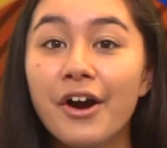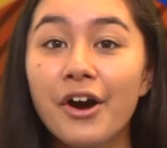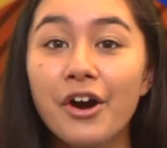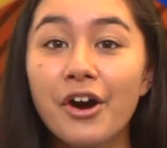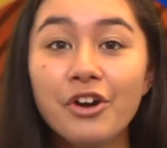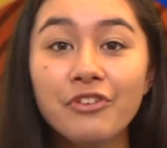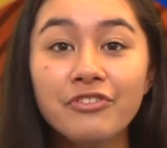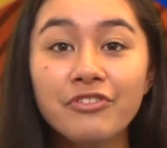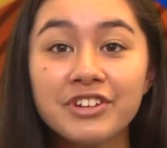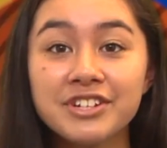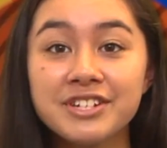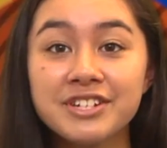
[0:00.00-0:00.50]

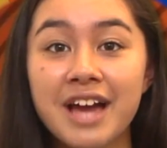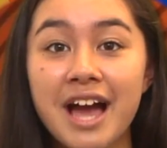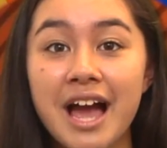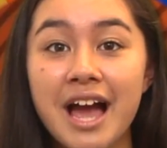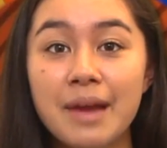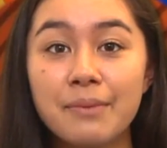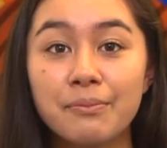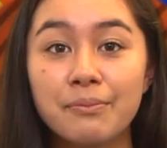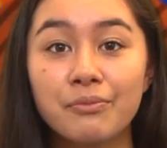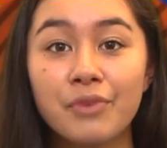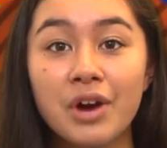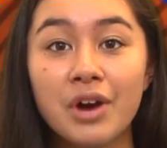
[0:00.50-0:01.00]
Over
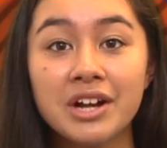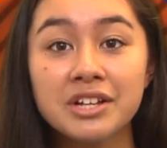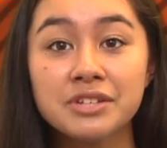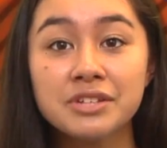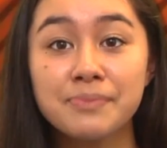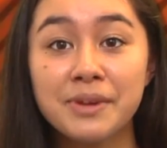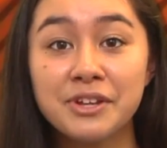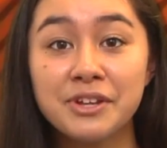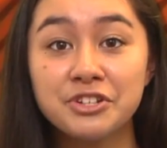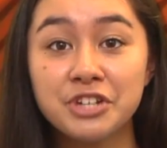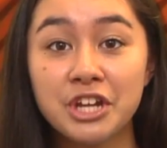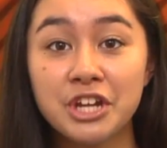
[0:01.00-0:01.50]
time, rocks
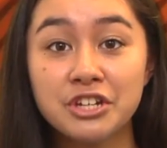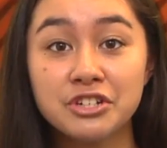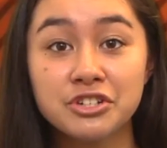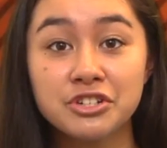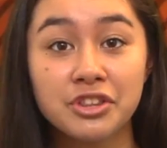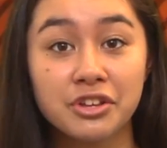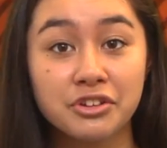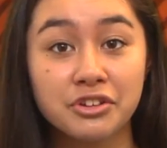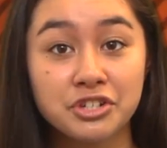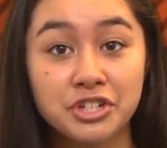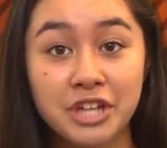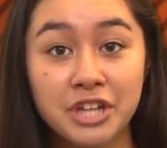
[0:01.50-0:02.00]
may change
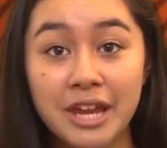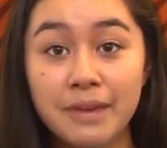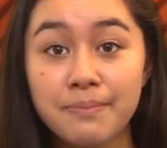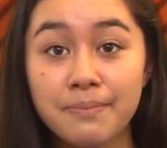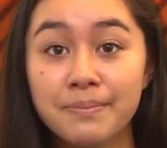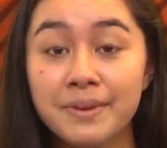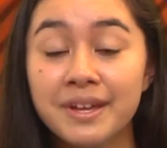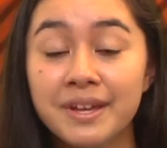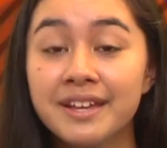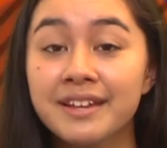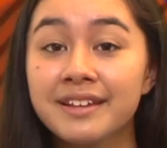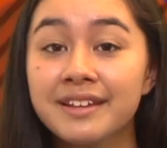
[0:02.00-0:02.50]
their
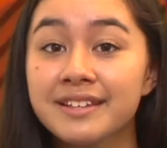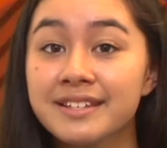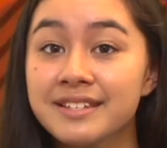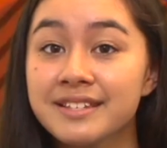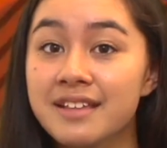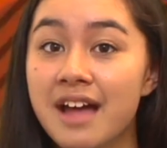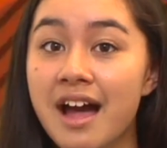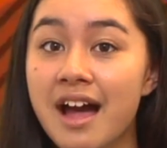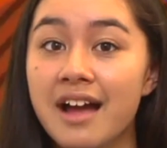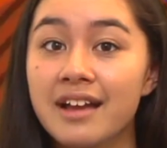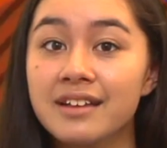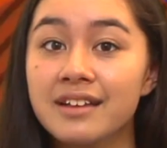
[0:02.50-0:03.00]
shape,
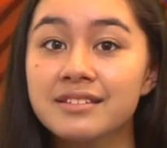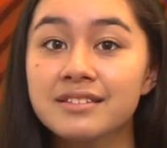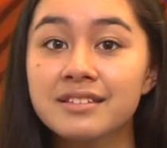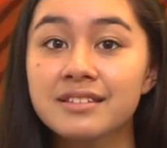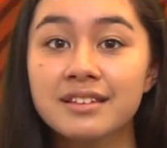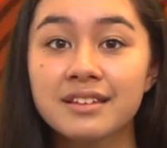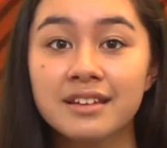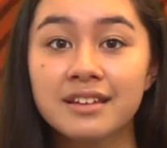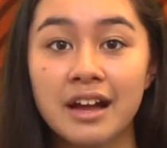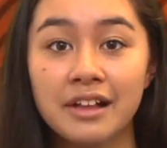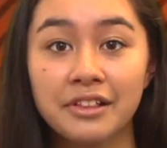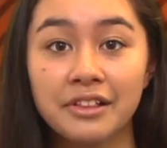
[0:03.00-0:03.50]
size,
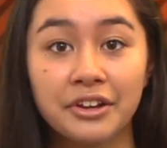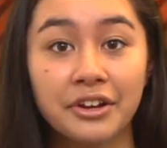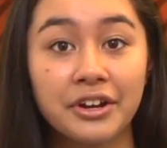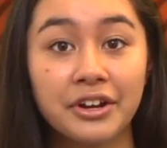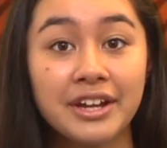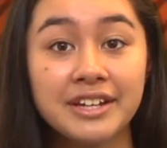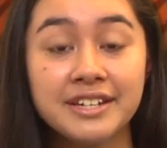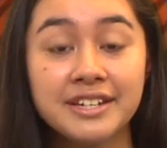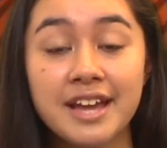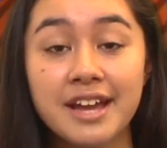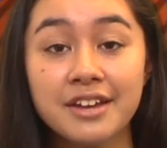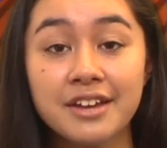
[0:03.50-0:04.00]
color,
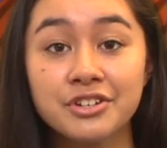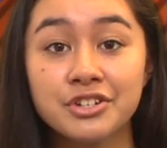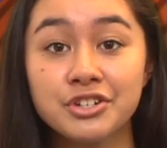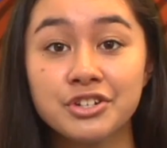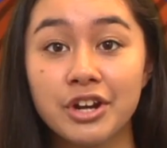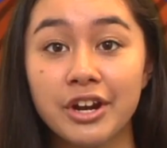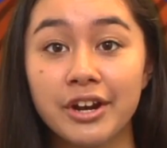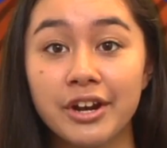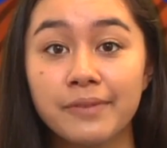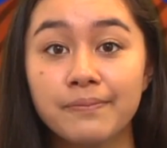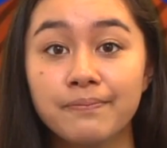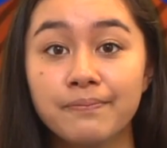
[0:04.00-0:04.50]
and
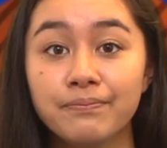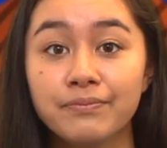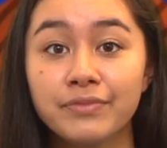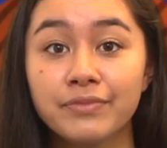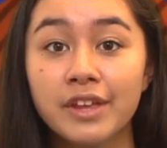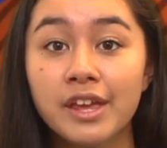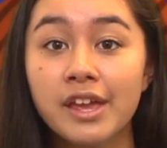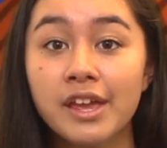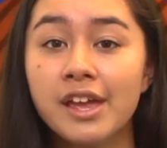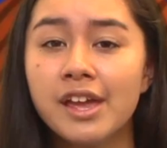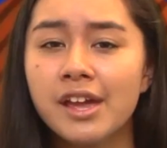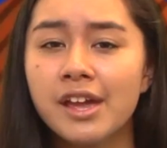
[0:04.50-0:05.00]
texture.
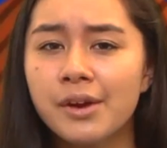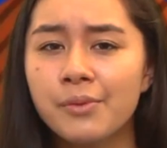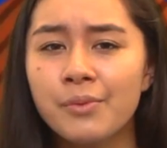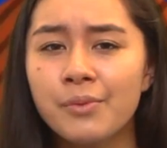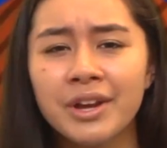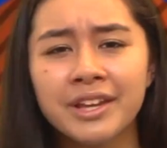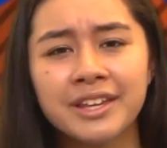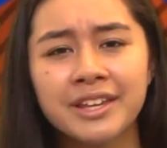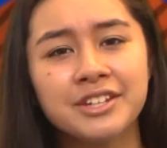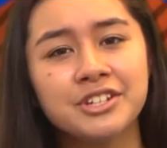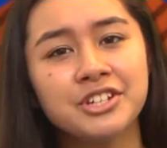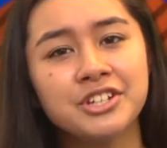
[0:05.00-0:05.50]

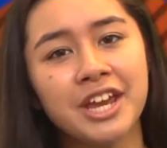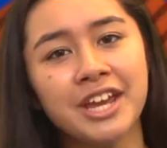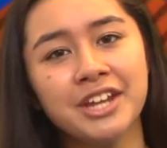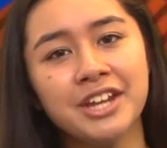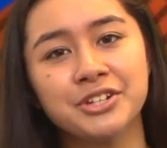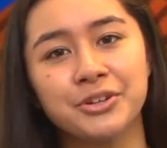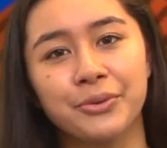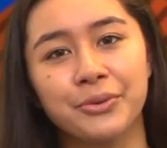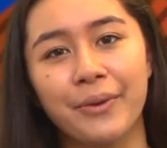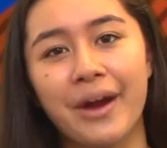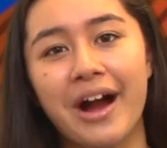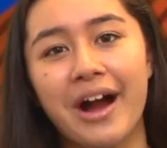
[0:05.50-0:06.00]
What can
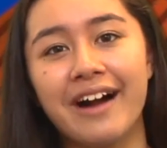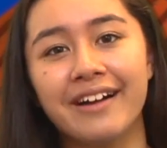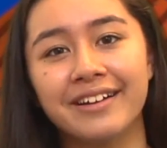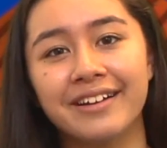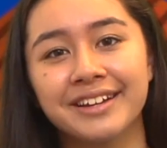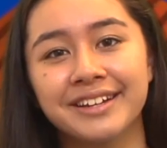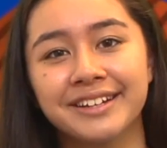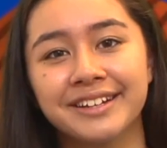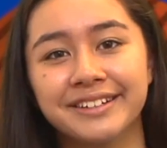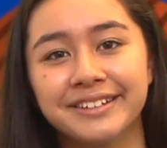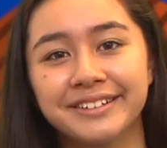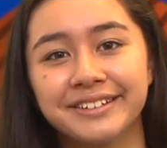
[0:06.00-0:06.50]
change a rock?